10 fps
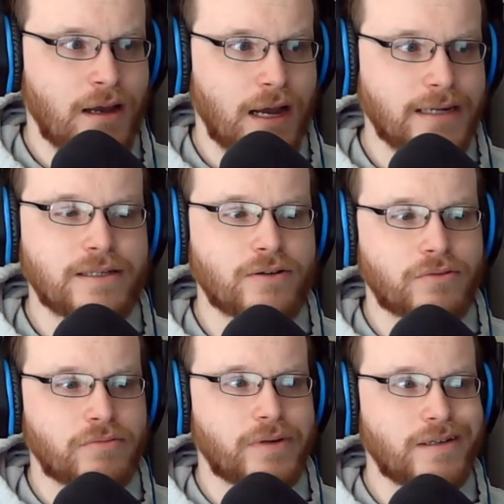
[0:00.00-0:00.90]
I
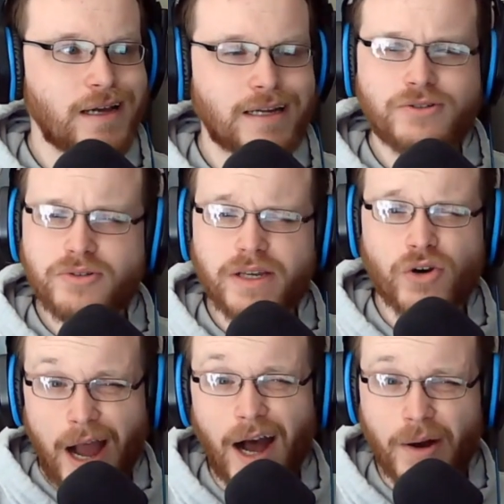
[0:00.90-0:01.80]
knew they
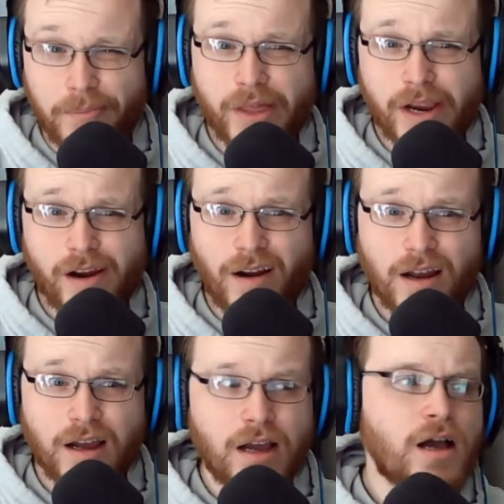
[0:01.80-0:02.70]
were up there,
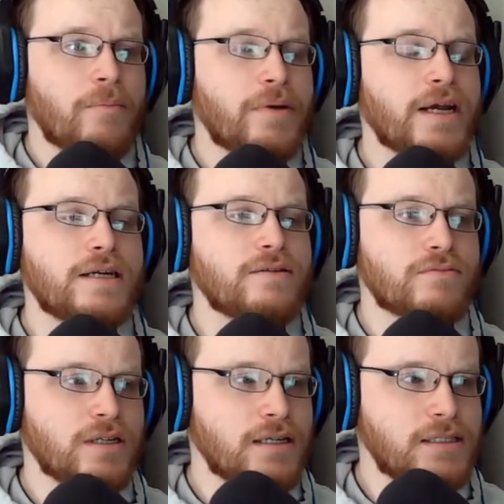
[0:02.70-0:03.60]
but I didn't
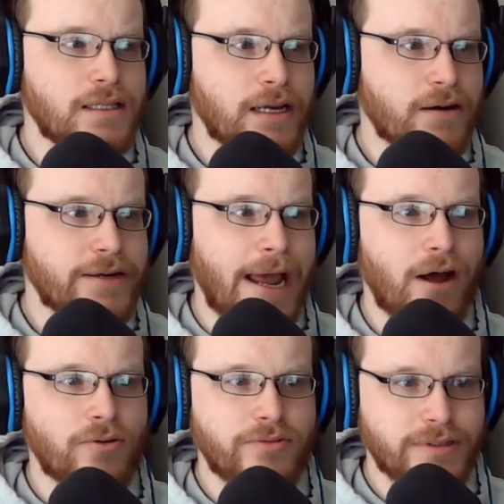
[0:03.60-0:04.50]
realize that they're
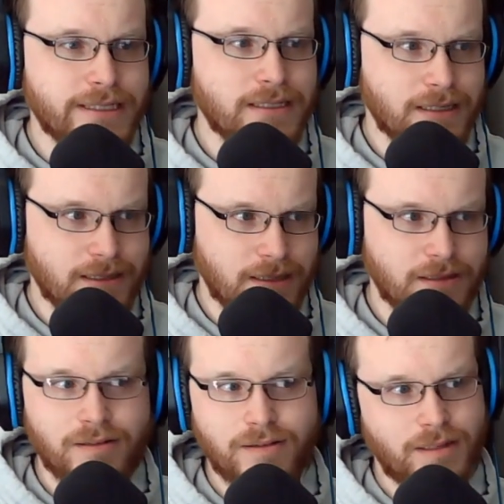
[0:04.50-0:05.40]
now leading
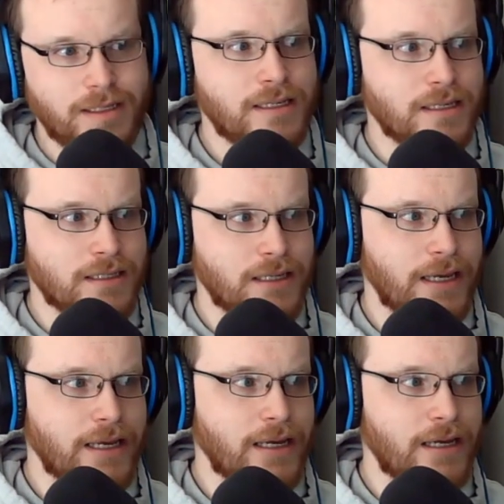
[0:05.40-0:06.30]
the league
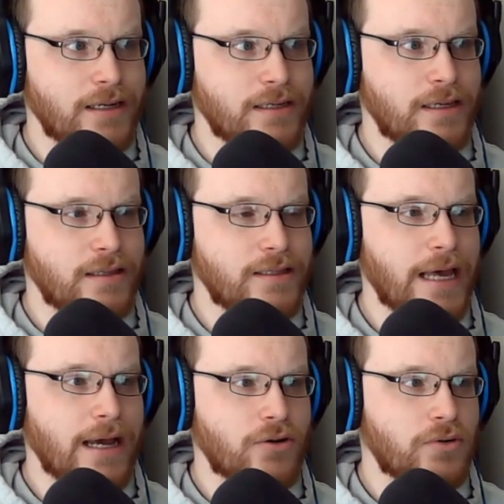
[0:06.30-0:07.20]
in
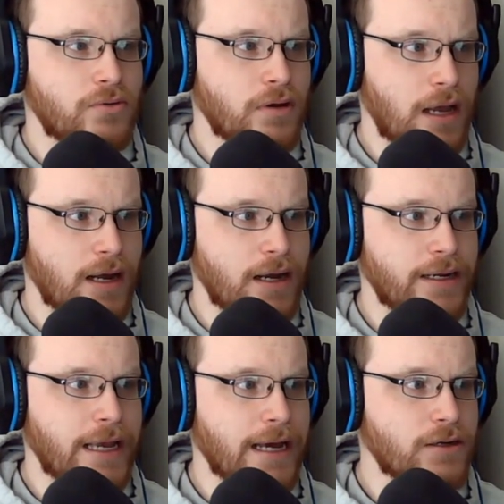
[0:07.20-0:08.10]
that
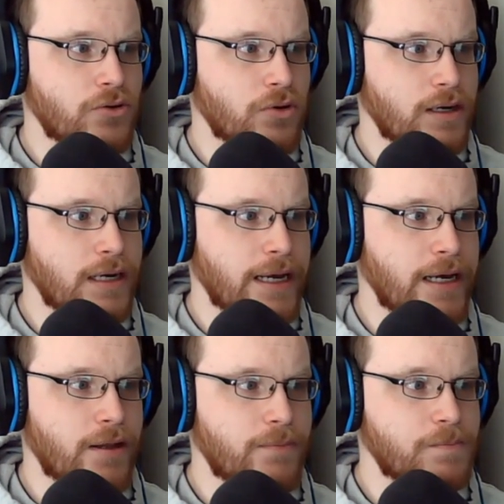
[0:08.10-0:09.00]
category.
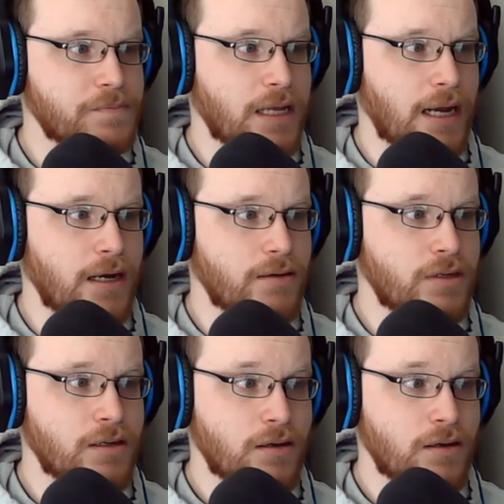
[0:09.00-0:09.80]
And I'm